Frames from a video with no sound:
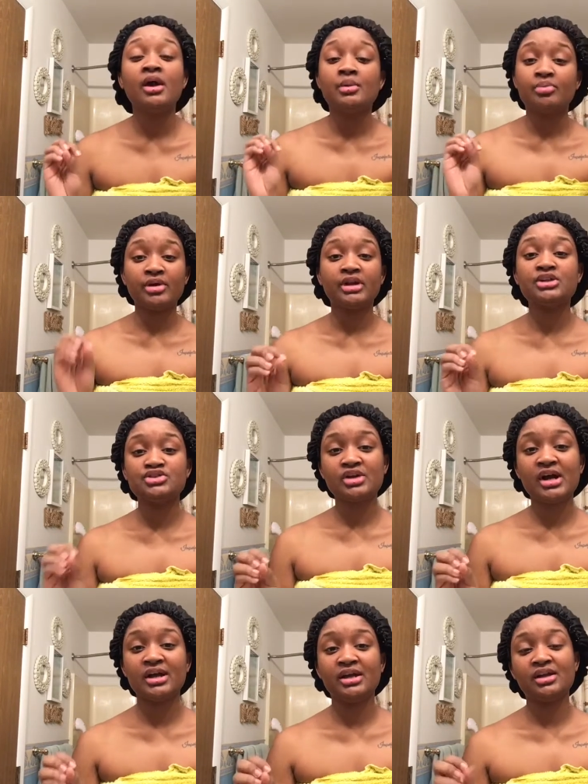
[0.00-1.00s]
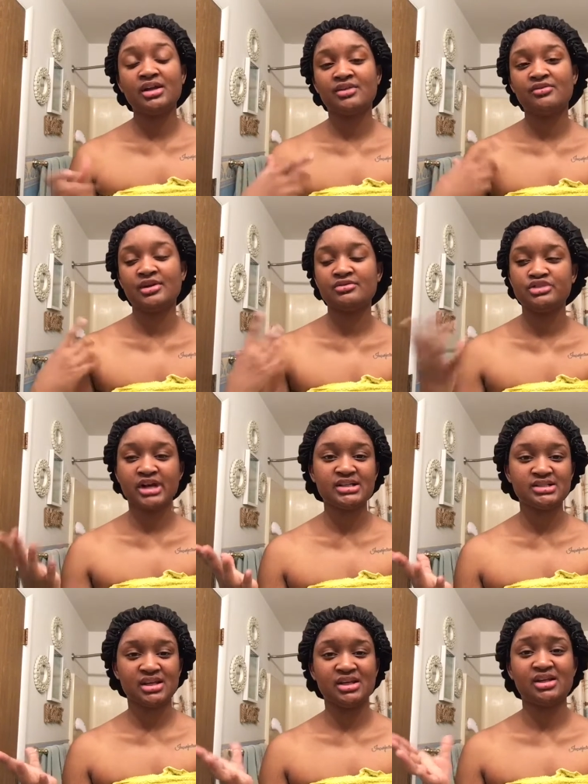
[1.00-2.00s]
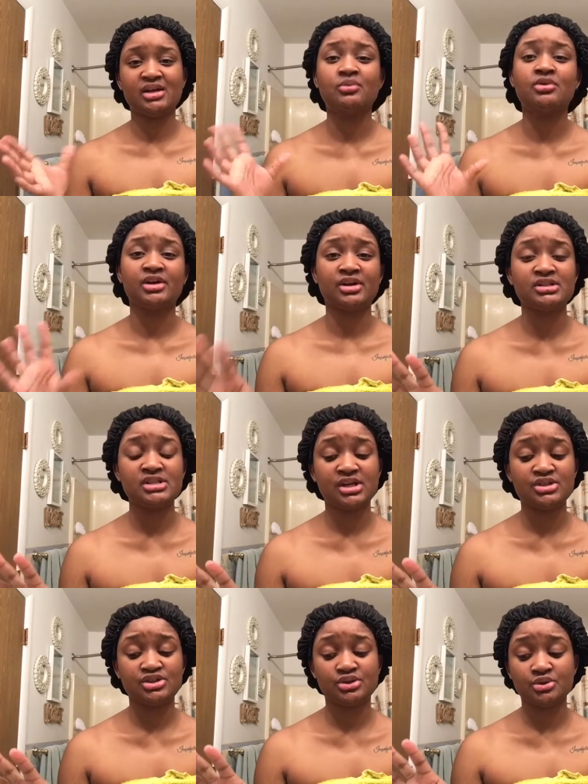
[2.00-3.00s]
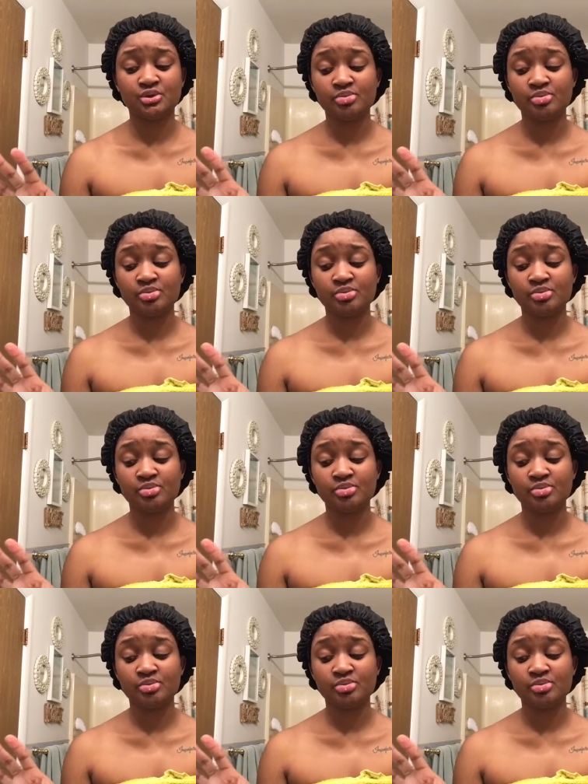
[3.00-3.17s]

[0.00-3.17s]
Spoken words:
pretty drying, and if you have dry skin it will irritate you.